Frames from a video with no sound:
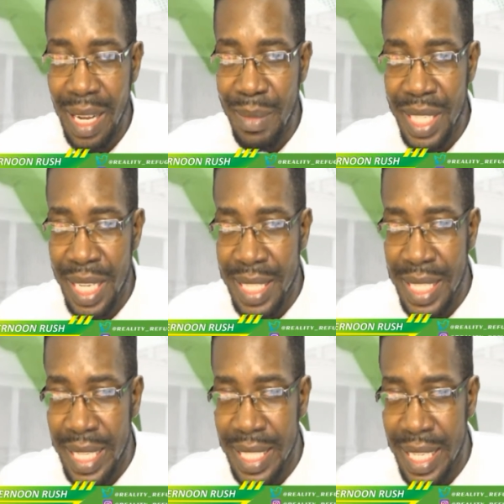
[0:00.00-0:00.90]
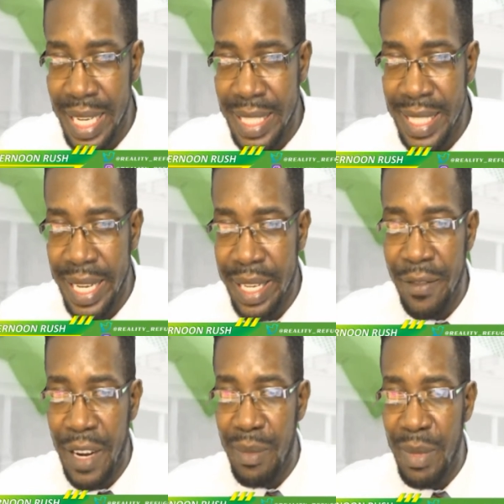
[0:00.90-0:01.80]
Skid says, yes, thank you
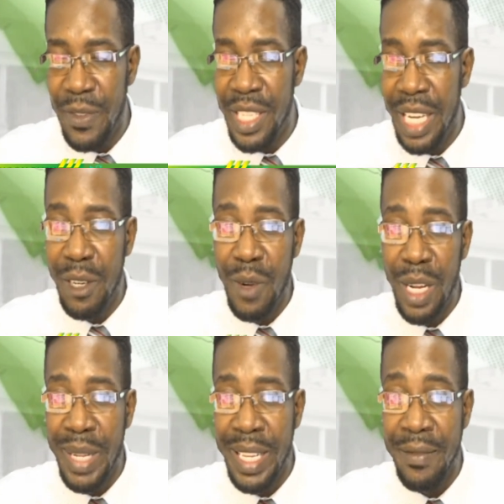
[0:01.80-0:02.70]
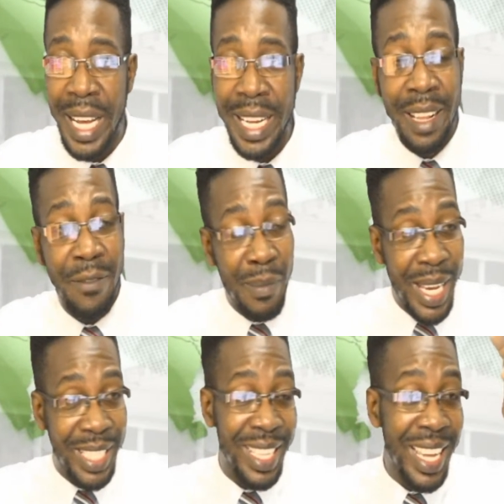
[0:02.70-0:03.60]
very much for sharing the credible and valid
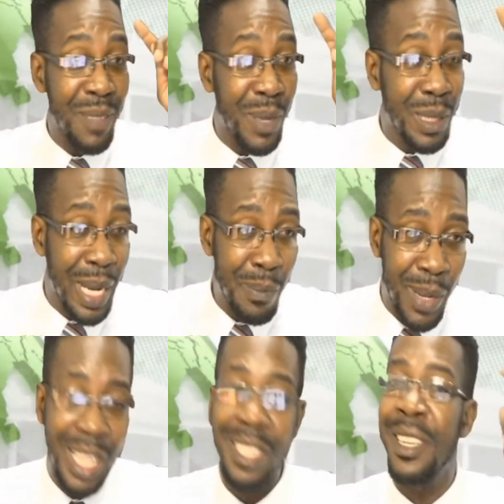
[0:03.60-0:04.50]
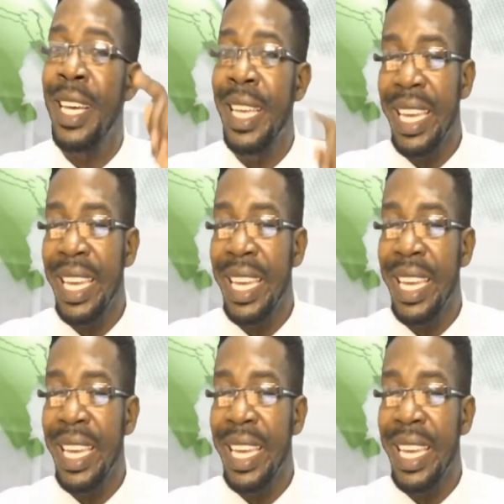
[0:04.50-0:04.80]
information. It was my pleasure.